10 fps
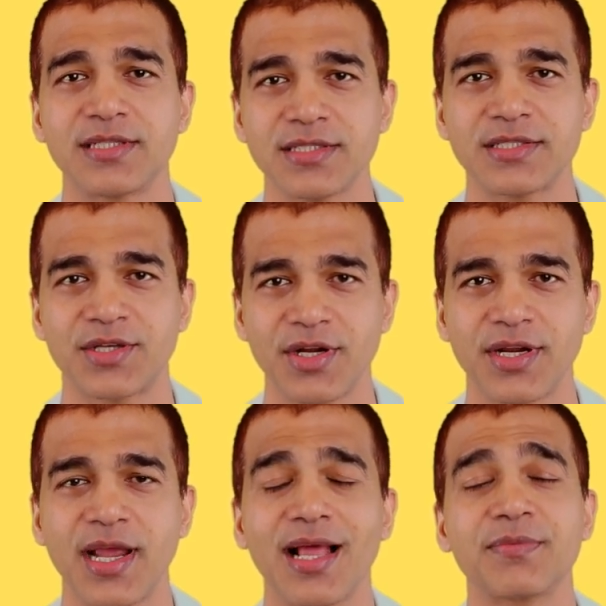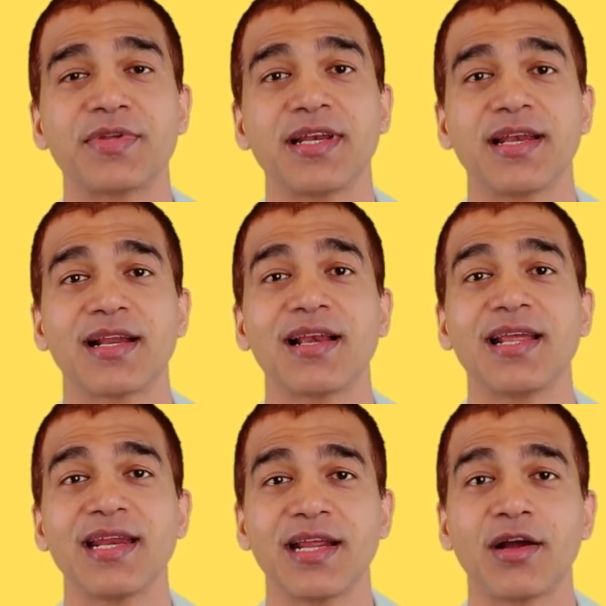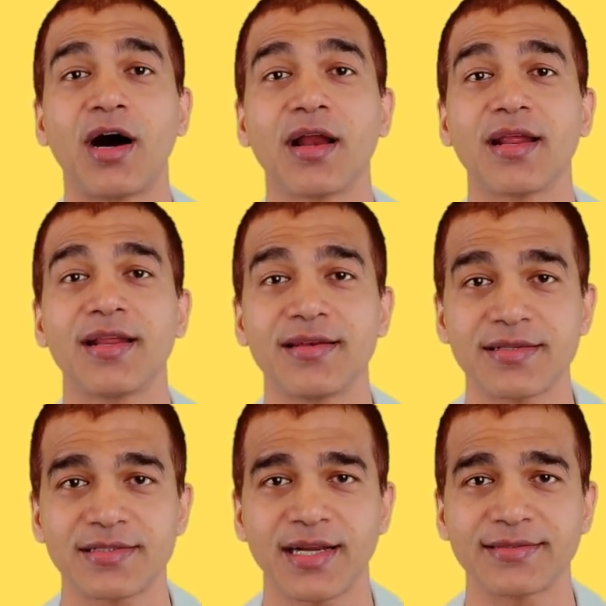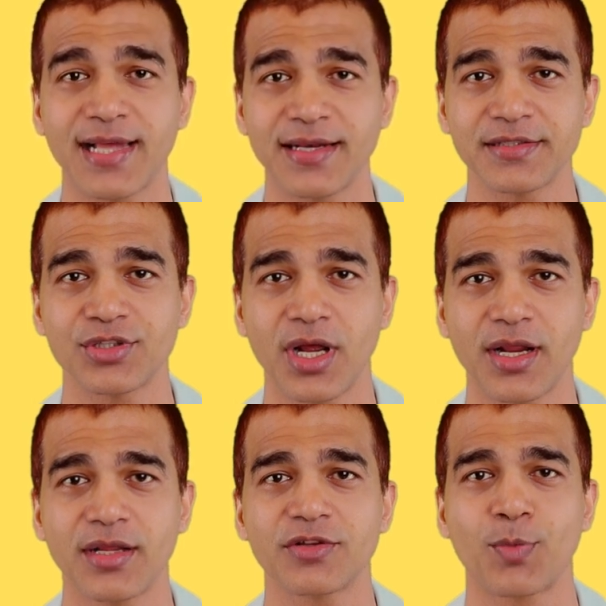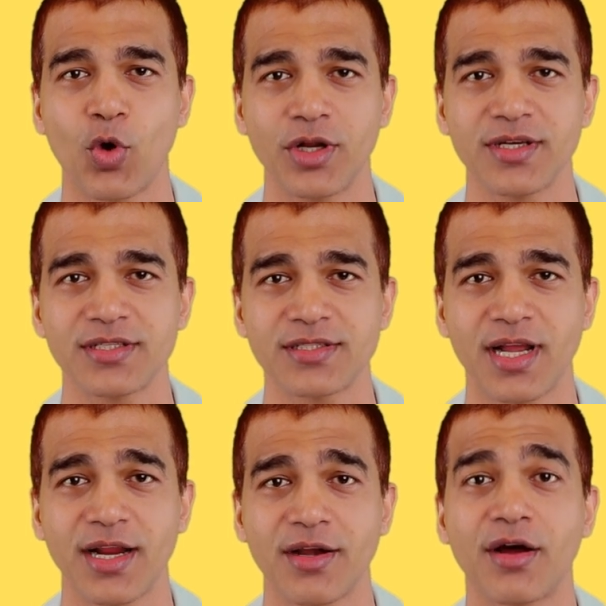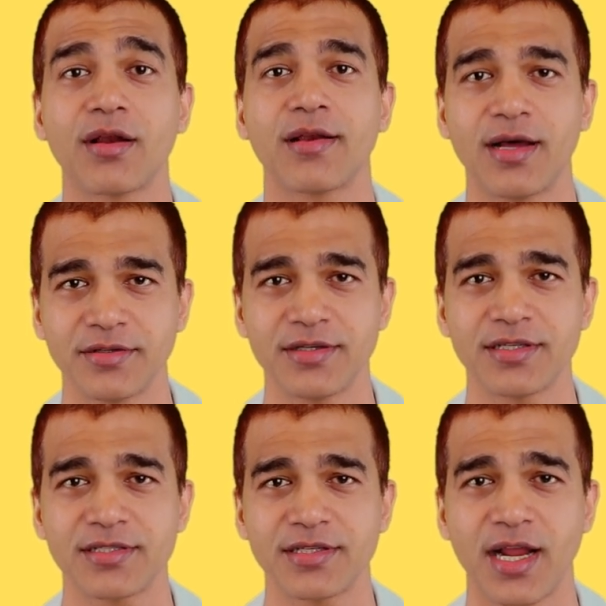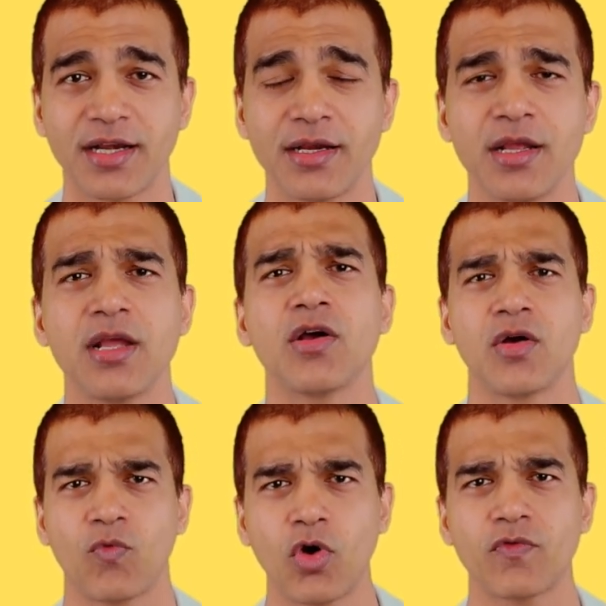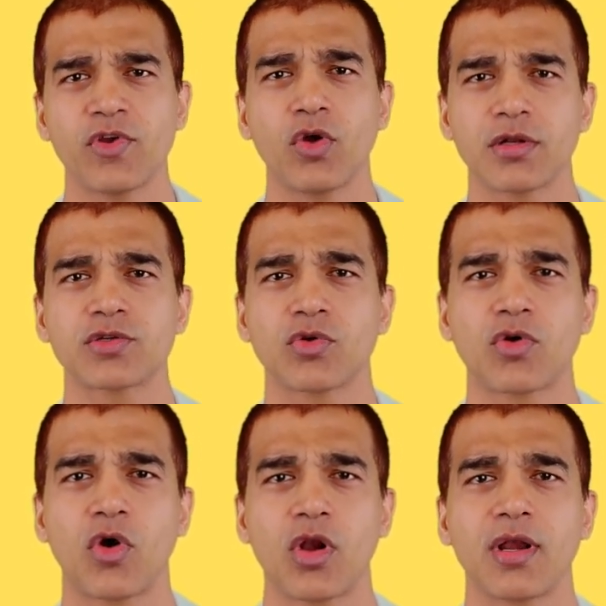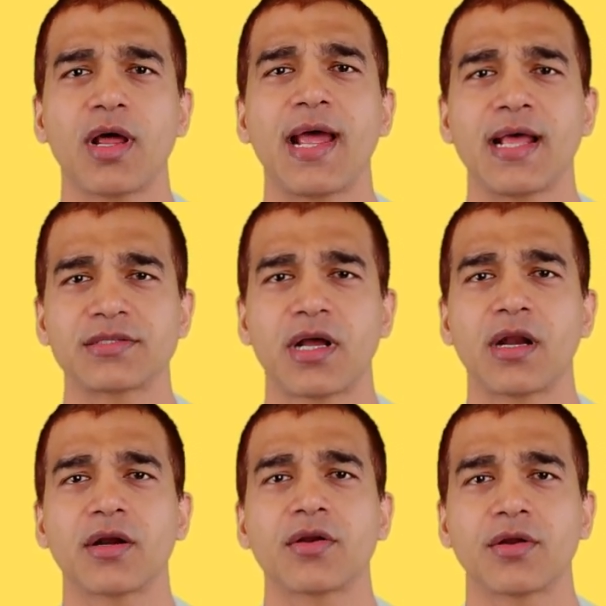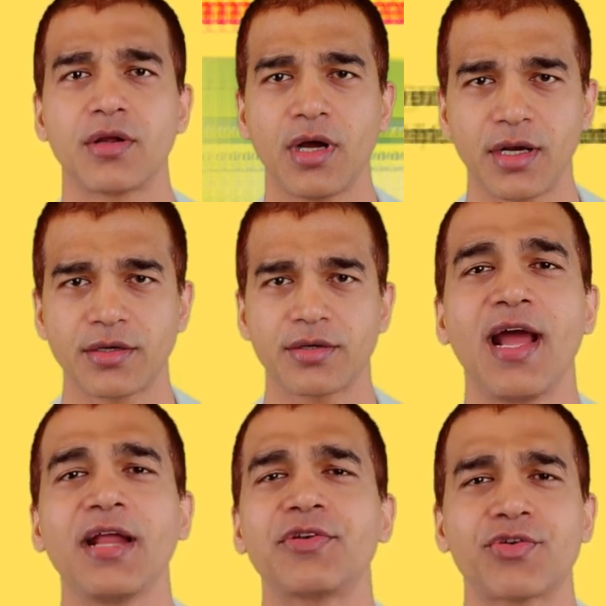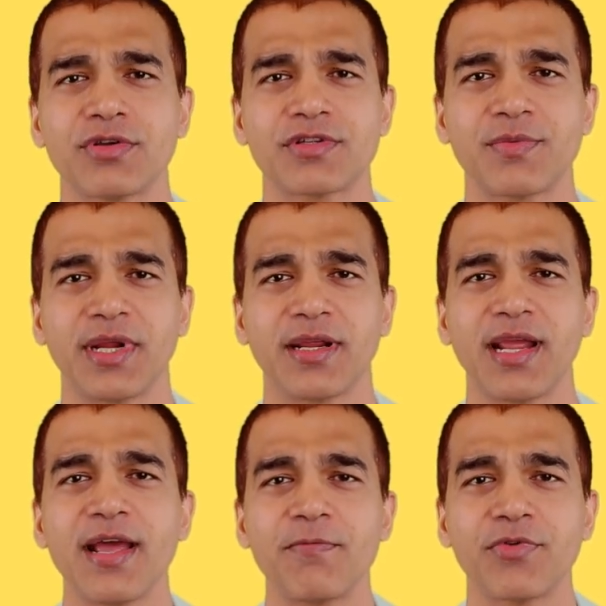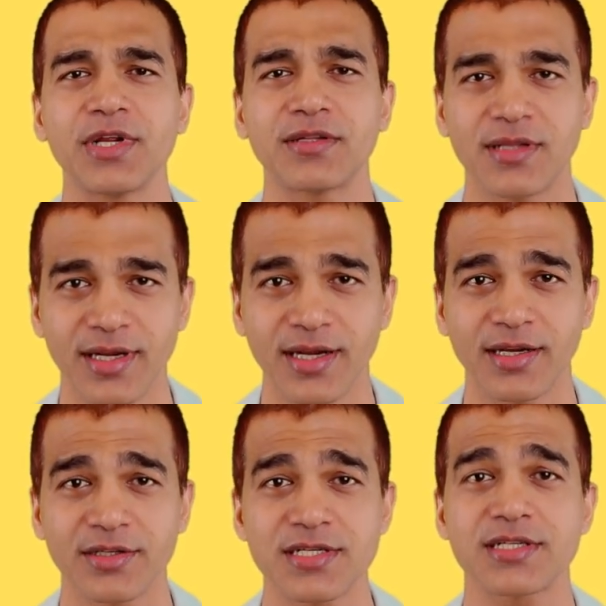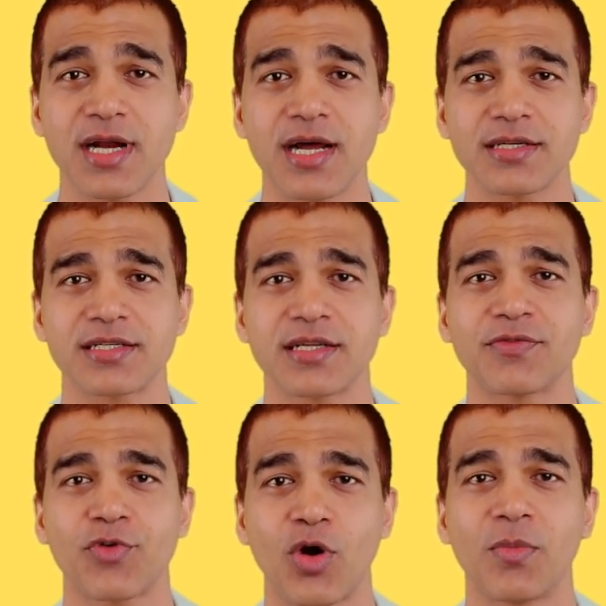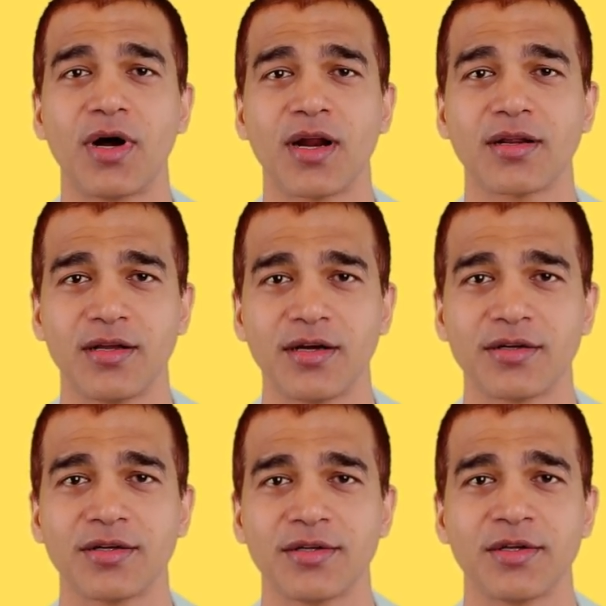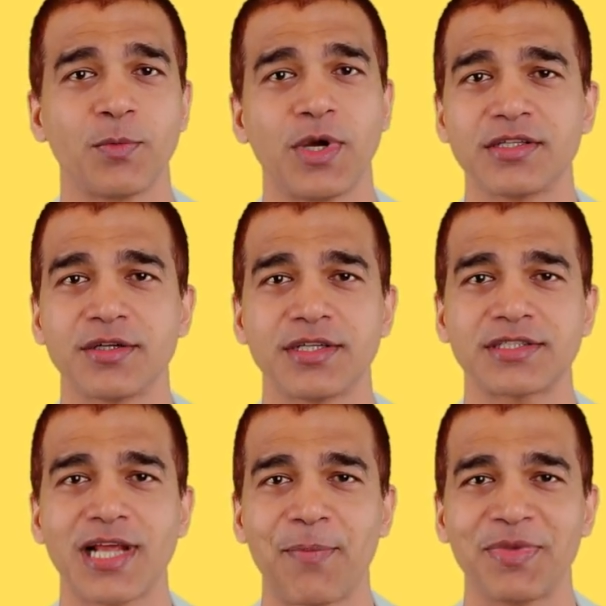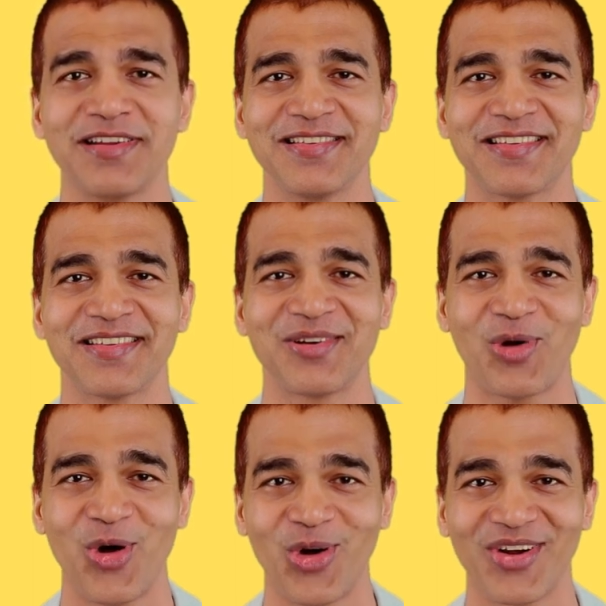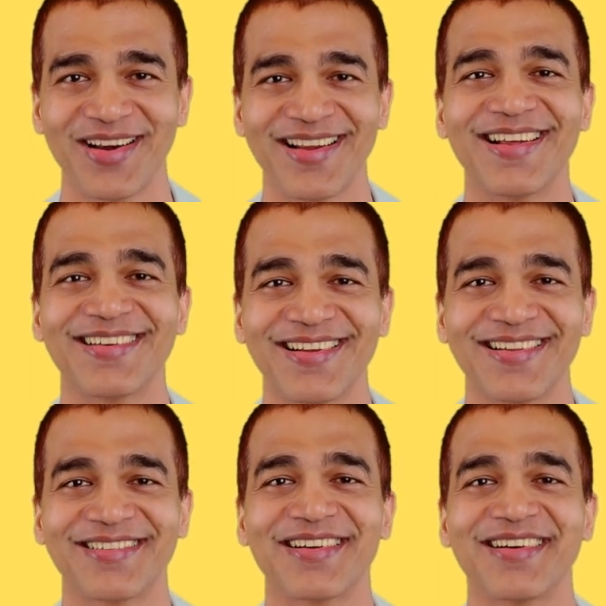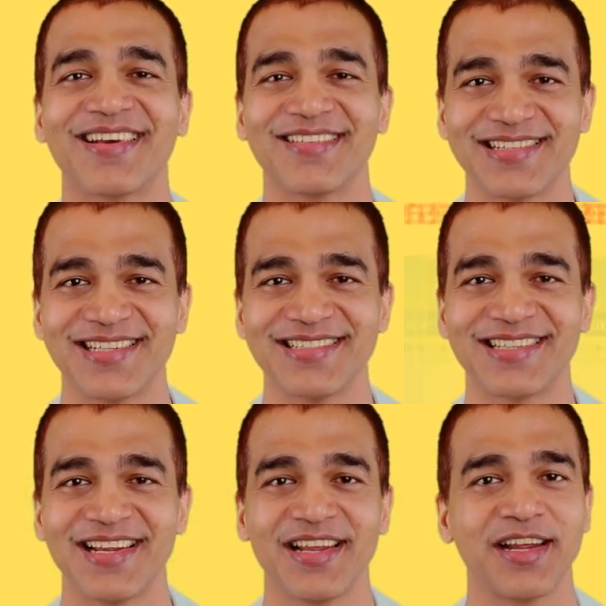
This tea helps in cleaning our intestine, that is our small intestine, our large intestine, what we also call as our gut. And trust me, everything starts from our gut, whether it's happiness, or it is a disease.